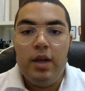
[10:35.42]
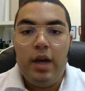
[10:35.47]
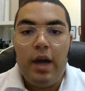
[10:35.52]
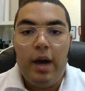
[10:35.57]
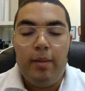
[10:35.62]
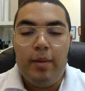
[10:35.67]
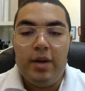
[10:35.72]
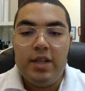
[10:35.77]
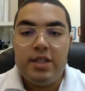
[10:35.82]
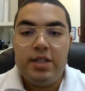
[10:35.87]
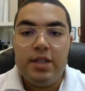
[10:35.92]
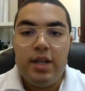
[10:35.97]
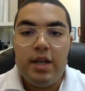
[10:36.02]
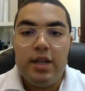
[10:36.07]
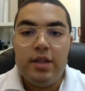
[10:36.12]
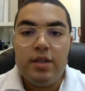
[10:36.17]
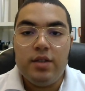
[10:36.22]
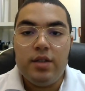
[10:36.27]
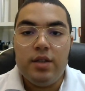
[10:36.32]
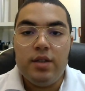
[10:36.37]
I must say
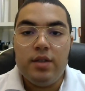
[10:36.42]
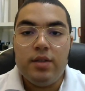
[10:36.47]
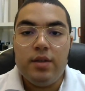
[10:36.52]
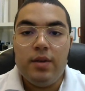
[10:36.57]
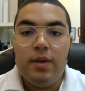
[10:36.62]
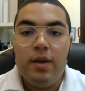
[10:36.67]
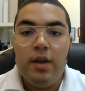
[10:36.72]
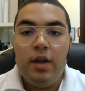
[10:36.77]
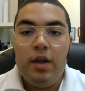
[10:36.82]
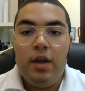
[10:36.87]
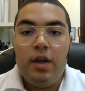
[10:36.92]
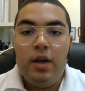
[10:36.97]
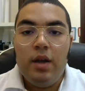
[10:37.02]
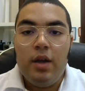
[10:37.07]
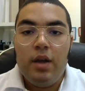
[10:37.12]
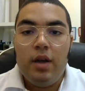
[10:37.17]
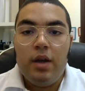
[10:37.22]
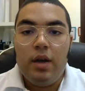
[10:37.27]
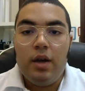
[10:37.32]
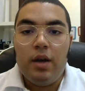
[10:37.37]
this is
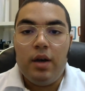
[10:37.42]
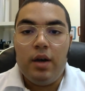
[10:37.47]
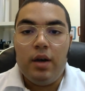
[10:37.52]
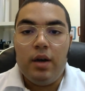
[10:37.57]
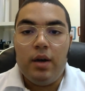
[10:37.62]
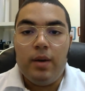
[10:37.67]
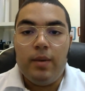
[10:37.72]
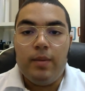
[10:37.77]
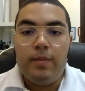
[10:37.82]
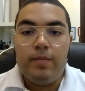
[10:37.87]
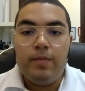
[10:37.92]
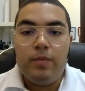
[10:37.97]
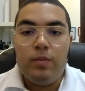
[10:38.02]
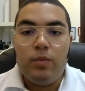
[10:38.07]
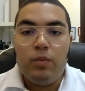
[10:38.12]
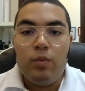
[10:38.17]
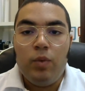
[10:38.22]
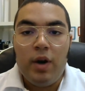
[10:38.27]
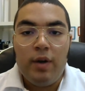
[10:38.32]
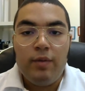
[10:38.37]

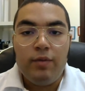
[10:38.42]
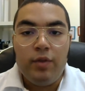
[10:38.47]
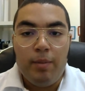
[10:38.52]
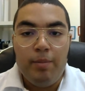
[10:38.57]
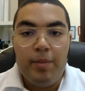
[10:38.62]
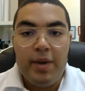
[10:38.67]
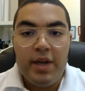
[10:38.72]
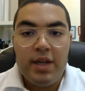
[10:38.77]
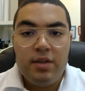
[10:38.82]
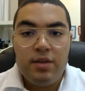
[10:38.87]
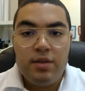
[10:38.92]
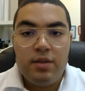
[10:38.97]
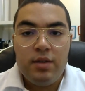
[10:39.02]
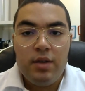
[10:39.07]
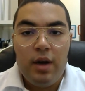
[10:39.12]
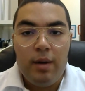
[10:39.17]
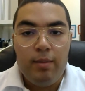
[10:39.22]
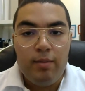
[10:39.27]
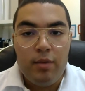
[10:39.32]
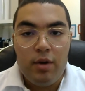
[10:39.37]
one of the best
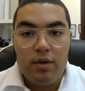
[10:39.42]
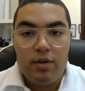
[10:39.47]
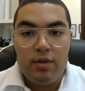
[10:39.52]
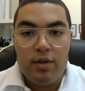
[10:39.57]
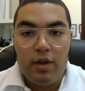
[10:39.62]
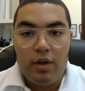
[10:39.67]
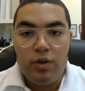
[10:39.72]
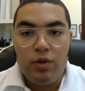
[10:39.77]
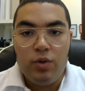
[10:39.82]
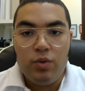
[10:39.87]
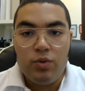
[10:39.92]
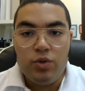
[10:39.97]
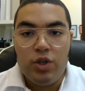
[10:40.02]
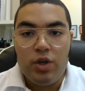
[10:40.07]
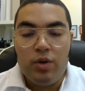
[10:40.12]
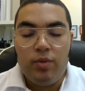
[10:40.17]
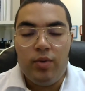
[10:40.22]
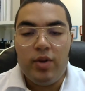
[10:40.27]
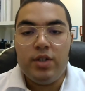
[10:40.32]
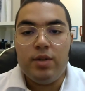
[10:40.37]
among the new
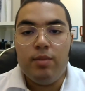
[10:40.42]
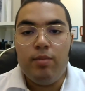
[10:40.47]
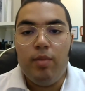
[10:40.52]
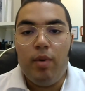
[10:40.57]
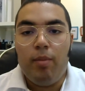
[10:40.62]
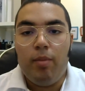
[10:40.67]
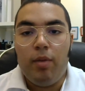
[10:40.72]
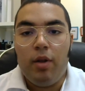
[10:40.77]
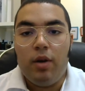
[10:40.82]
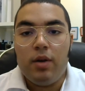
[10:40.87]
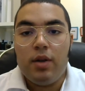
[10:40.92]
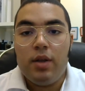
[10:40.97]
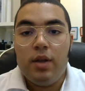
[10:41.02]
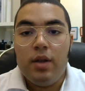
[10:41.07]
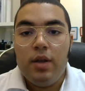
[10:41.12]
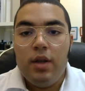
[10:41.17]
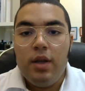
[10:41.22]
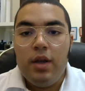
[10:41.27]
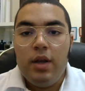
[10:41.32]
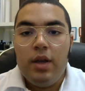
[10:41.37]
generation Mont Blanc.
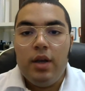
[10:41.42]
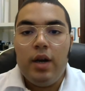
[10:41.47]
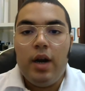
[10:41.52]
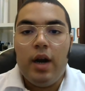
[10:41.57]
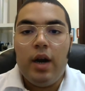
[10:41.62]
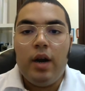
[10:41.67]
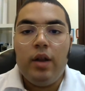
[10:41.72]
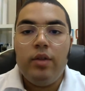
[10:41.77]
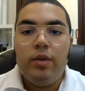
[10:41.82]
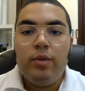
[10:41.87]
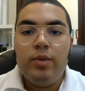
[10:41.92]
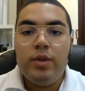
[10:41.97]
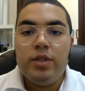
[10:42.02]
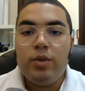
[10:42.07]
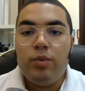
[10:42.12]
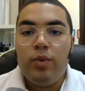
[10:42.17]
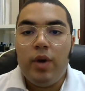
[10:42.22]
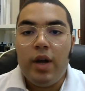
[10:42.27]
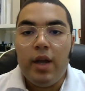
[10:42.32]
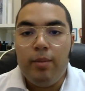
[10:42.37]
Another
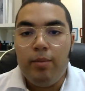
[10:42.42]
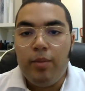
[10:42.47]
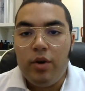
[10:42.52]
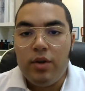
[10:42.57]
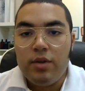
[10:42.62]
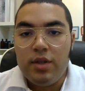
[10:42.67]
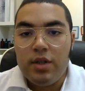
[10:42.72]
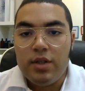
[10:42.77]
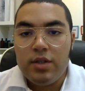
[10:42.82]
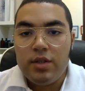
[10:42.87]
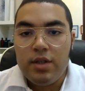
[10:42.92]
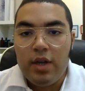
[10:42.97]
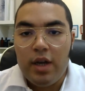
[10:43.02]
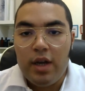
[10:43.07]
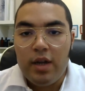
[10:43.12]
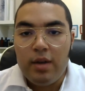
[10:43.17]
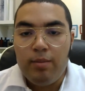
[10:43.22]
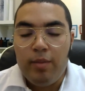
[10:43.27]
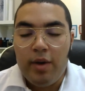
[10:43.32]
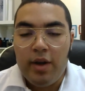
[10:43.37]
reason why I bought this,
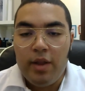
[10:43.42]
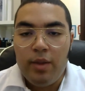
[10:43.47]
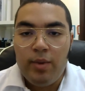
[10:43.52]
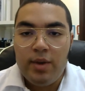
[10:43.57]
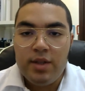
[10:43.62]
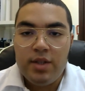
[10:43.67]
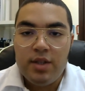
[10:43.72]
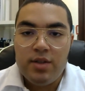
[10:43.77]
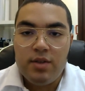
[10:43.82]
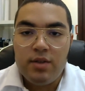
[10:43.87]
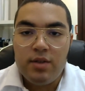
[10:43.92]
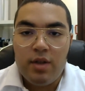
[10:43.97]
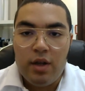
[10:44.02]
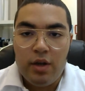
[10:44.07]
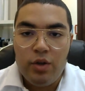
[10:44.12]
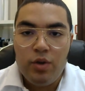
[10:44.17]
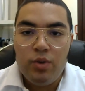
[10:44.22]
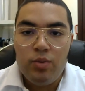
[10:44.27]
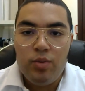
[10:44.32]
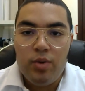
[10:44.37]
and by the way, this is a
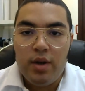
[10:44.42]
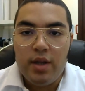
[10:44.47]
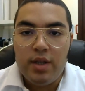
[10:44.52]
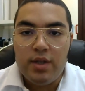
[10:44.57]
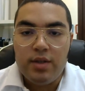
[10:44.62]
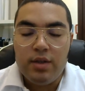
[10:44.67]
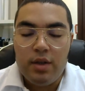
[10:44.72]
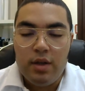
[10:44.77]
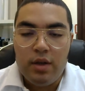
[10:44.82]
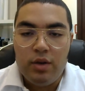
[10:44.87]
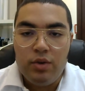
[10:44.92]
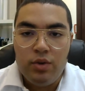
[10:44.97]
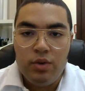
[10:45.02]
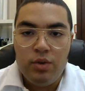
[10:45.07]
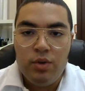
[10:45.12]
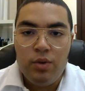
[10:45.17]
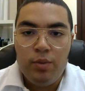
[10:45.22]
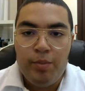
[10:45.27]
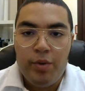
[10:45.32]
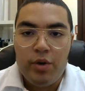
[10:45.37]
new release, a
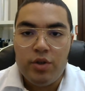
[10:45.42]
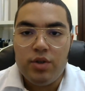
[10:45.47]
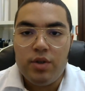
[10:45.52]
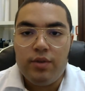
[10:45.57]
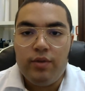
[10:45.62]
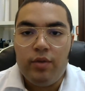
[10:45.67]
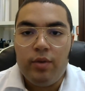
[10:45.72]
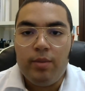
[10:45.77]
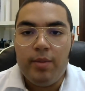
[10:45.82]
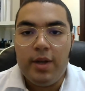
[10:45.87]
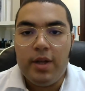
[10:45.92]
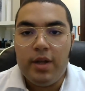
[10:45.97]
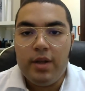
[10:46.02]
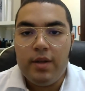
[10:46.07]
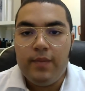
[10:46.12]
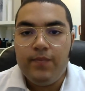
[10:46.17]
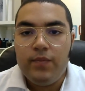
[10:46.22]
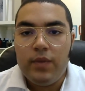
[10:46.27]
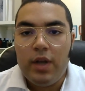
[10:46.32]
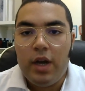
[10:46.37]
new purchase for me.
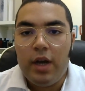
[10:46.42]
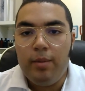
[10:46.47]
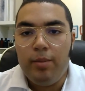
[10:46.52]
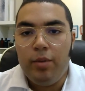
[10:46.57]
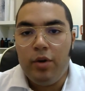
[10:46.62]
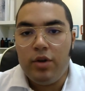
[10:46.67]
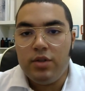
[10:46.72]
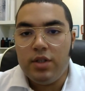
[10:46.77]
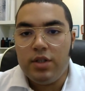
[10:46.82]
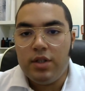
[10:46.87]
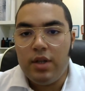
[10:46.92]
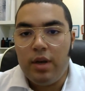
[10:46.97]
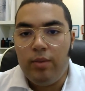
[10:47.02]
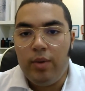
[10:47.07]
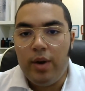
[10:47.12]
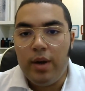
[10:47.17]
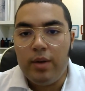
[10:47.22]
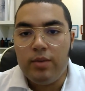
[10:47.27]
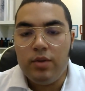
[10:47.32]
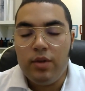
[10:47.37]
I bought this
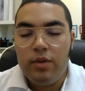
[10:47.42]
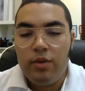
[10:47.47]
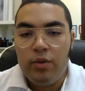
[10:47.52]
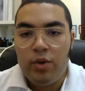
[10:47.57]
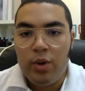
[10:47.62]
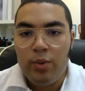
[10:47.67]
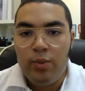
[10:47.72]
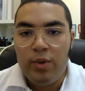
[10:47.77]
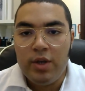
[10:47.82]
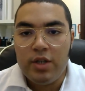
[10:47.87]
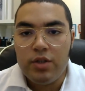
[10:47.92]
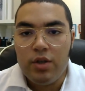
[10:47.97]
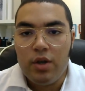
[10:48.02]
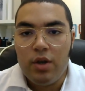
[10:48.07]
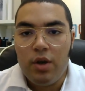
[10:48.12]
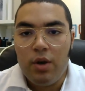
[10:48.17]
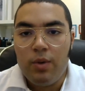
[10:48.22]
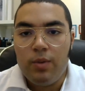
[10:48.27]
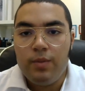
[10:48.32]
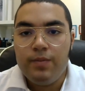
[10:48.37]
around 3 weeks
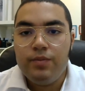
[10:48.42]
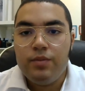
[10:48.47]
ago.